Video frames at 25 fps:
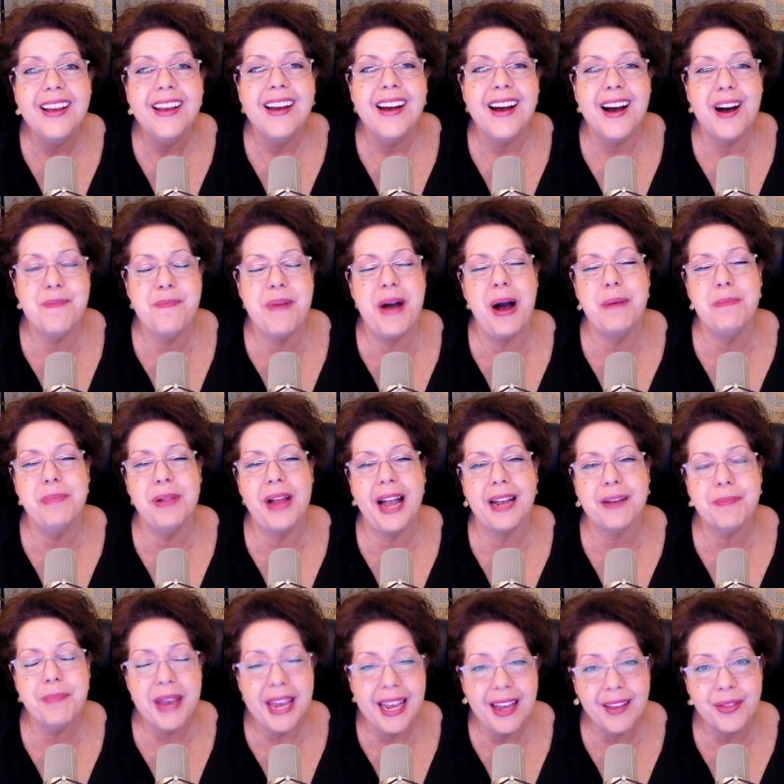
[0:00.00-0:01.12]
about Black
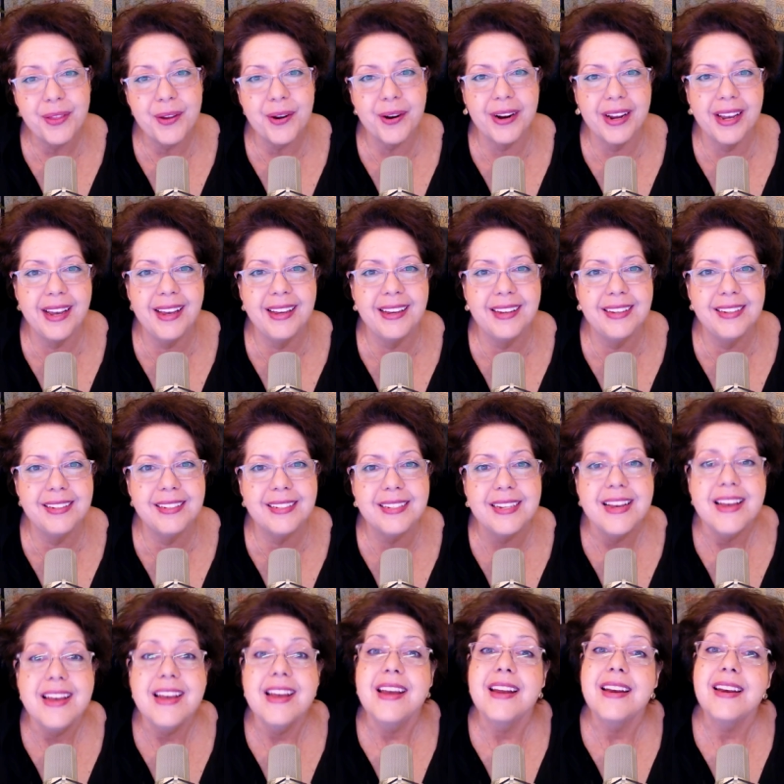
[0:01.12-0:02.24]
Panther is
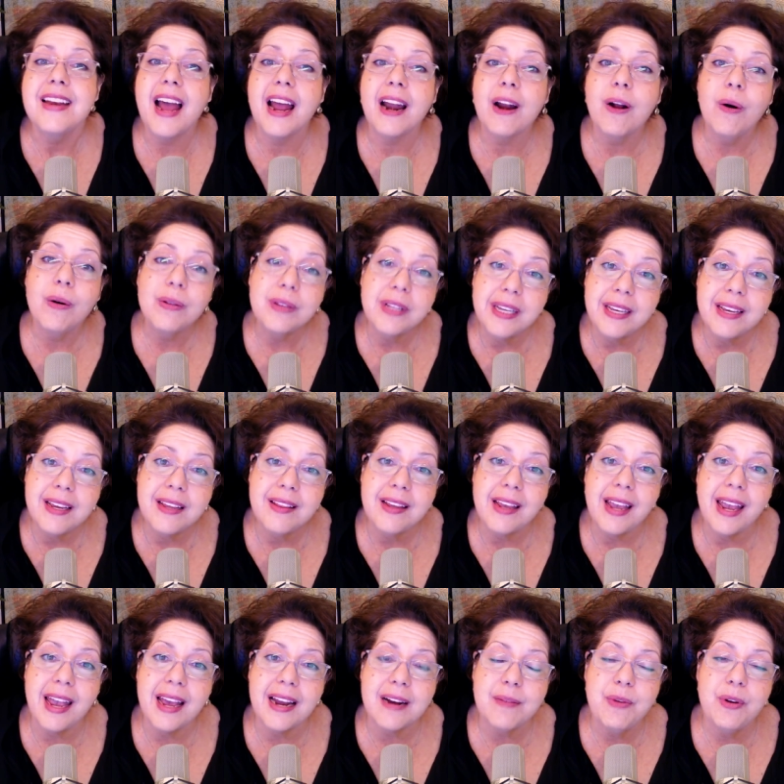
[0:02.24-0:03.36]
not only can
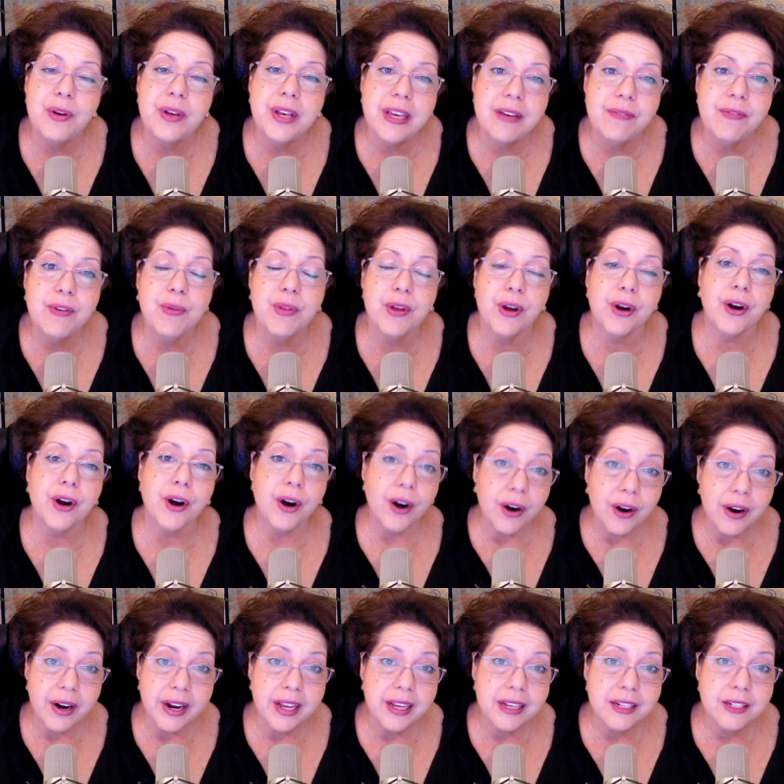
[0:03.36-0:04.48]
the animal give you the
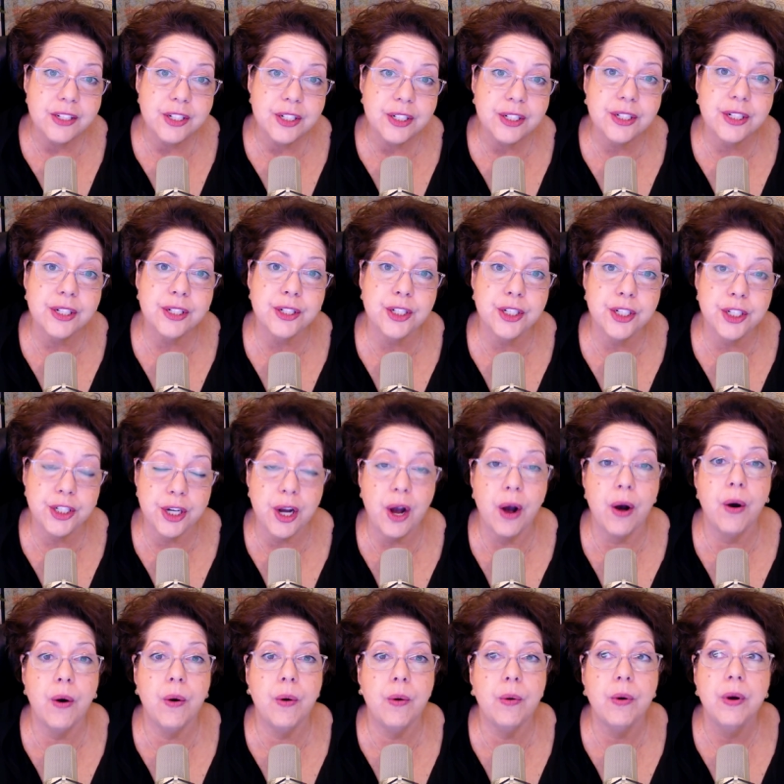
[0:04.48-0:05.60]
courage to
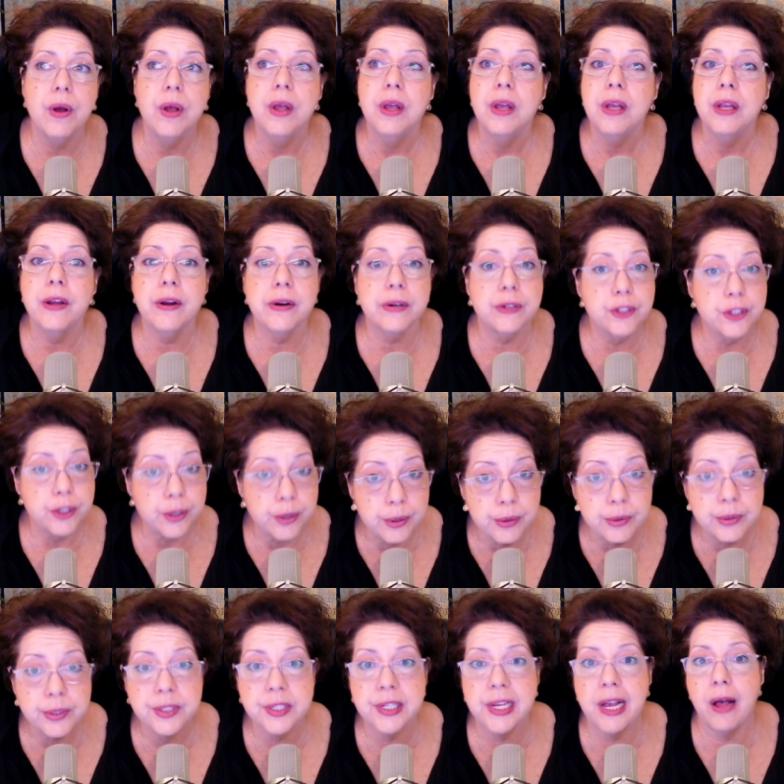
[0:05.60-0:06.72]
show your true
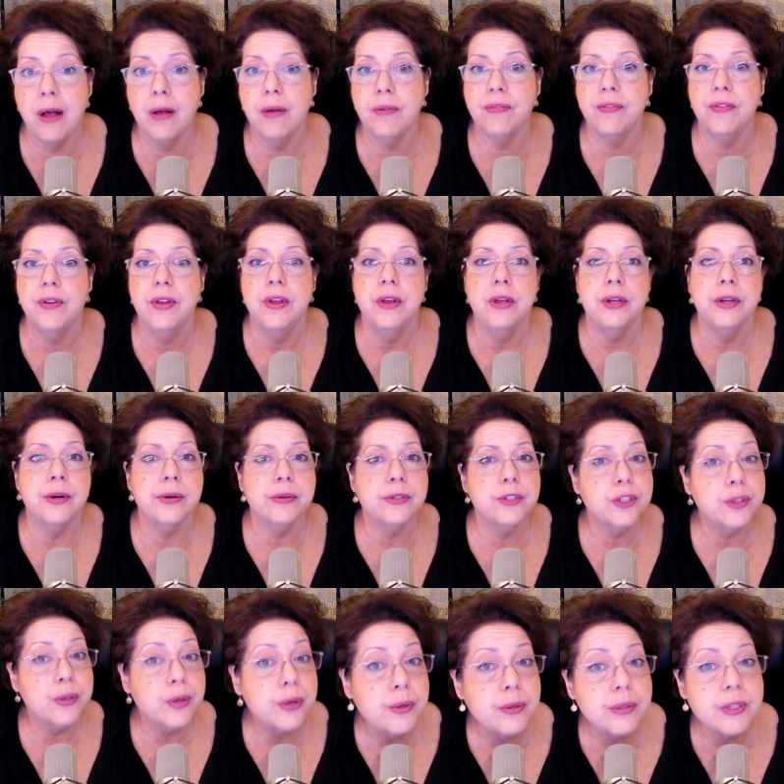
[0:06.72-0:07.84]
self, your
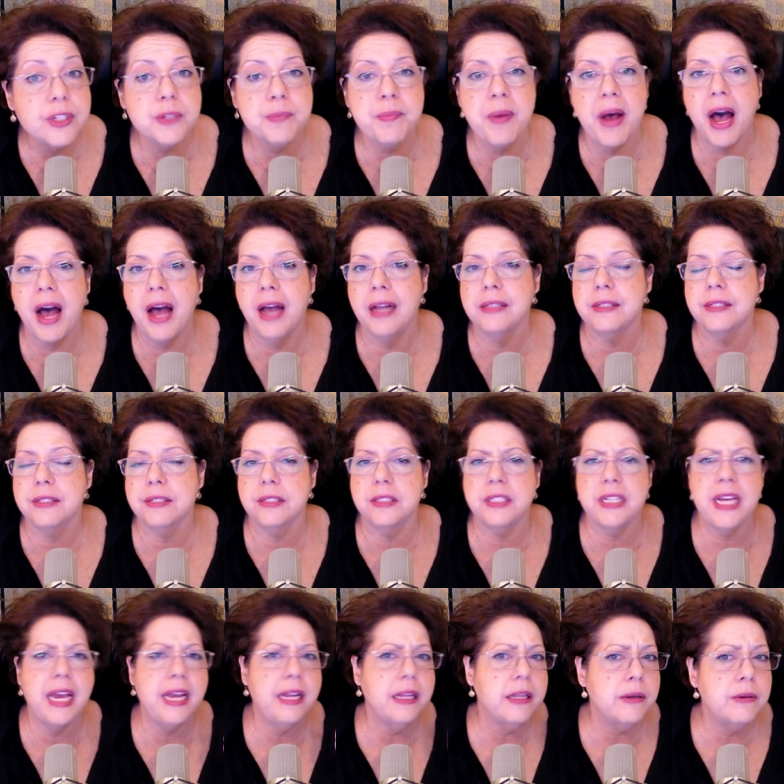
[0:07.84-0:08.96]
true spots,
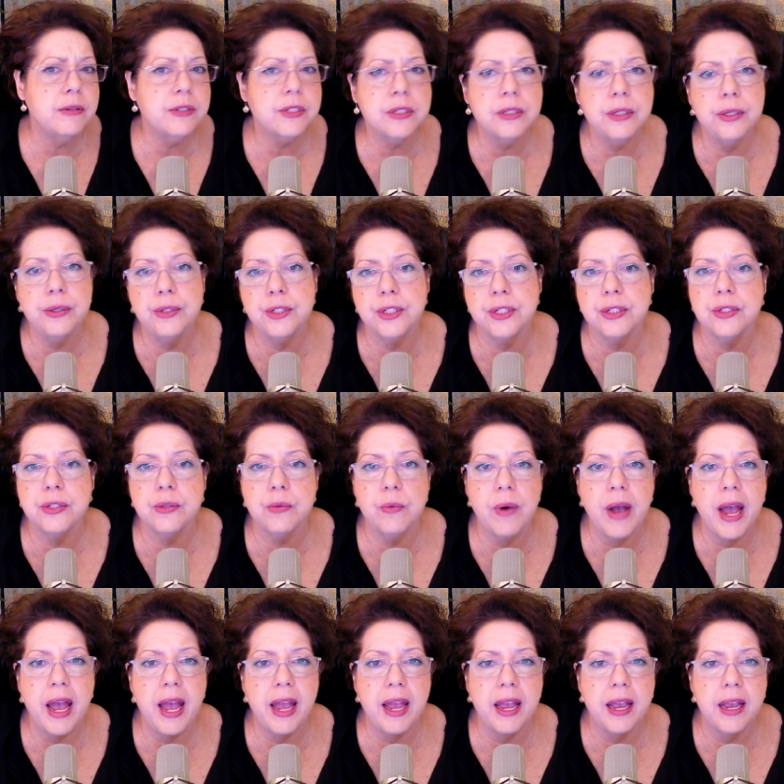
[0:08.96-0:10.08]
take those illusions
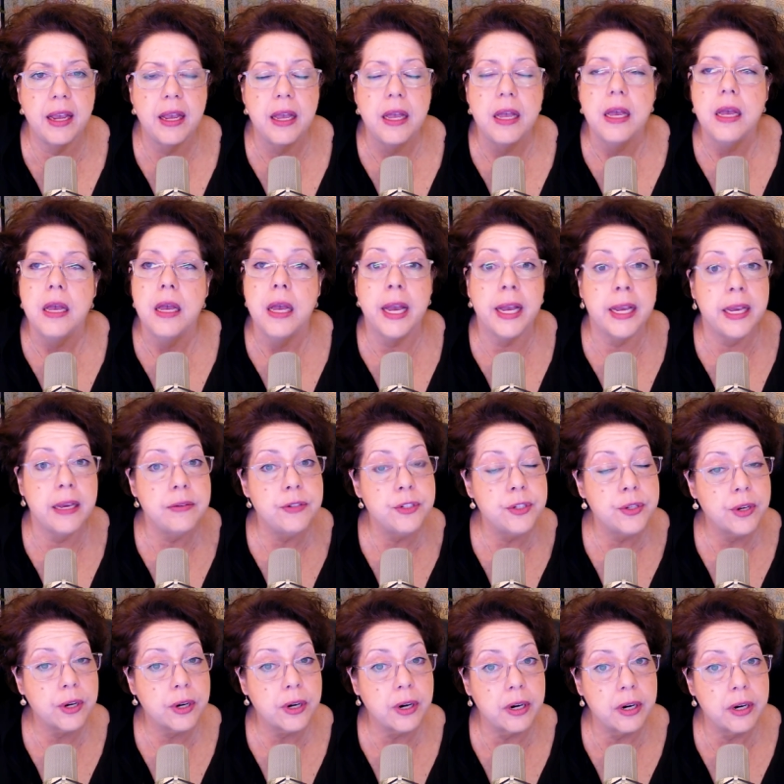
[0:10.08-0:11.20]
away, it gives you the
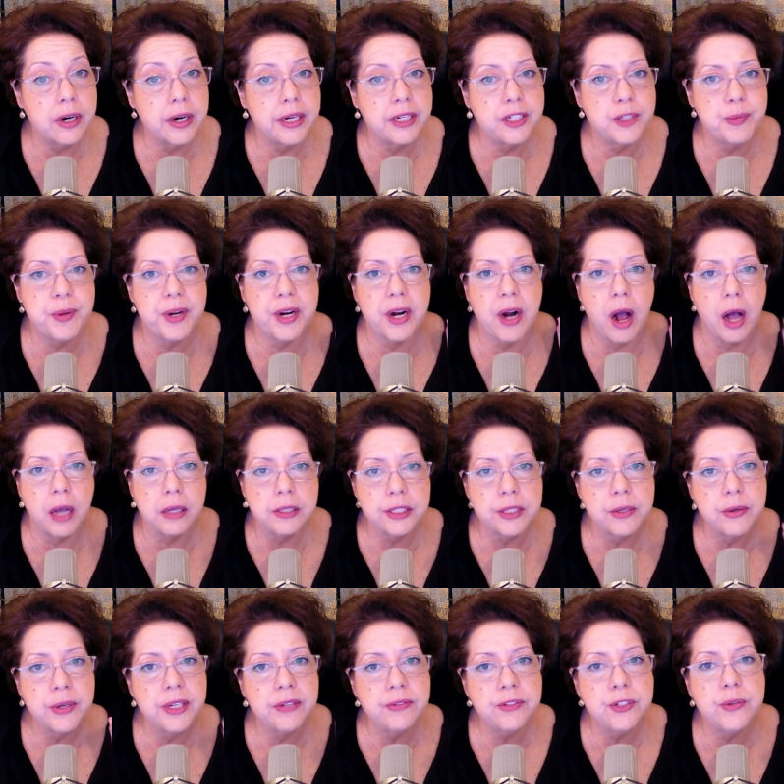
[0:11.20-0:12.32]
courage, but it also
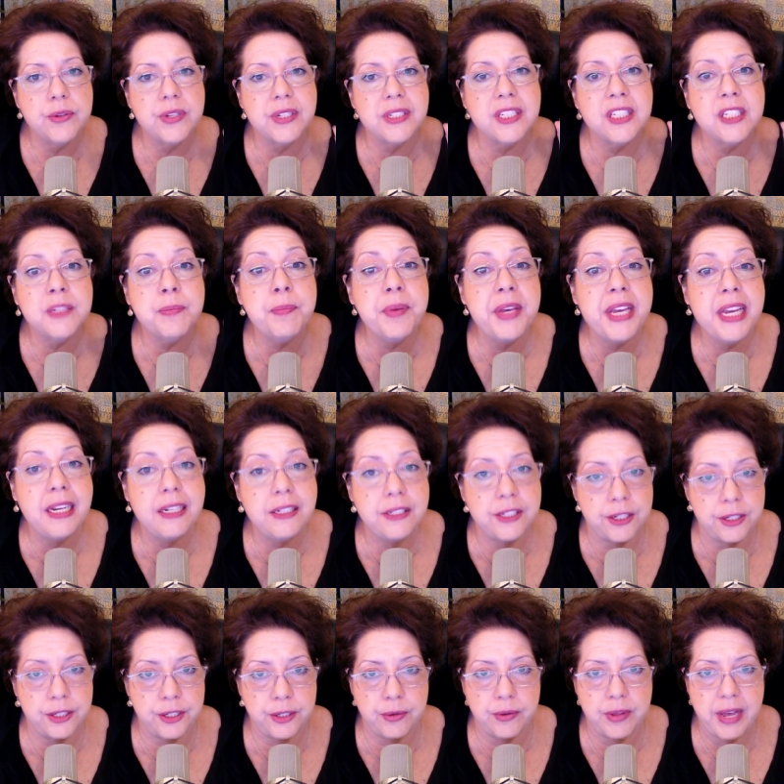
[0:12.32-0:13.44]
gives you the speed to
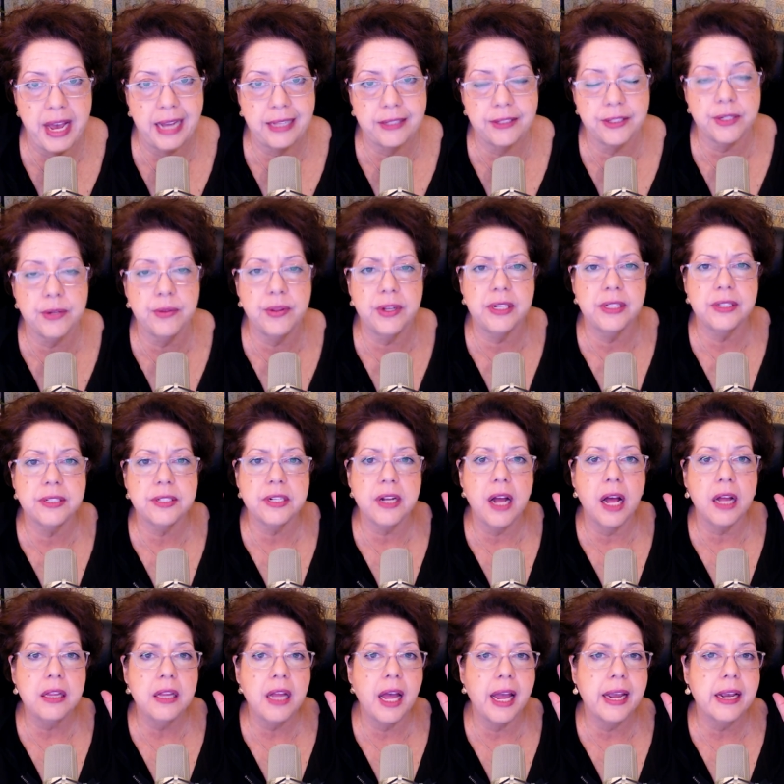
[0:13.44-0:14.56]
do that, so that it's
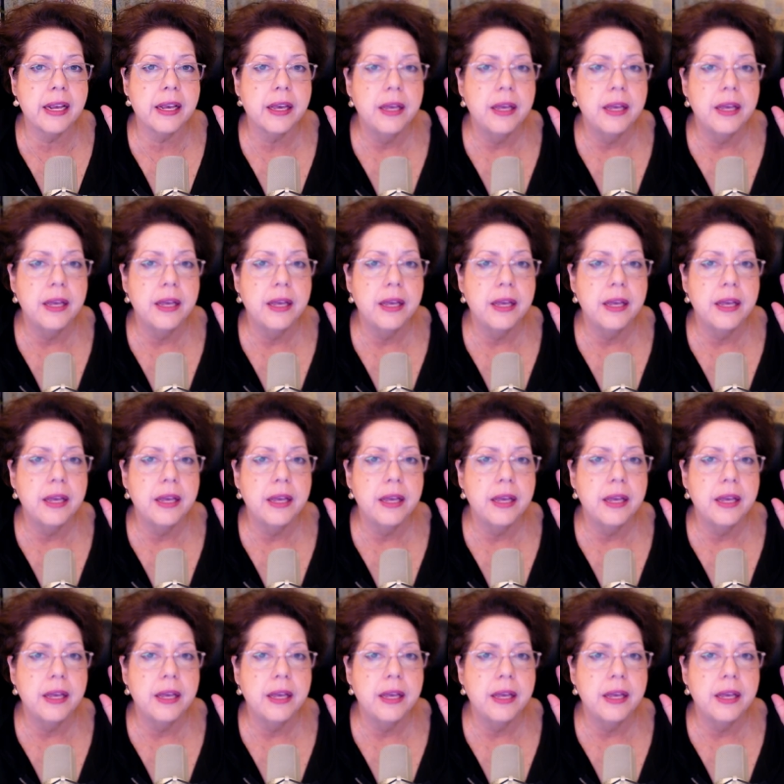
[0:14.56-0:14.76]
not like,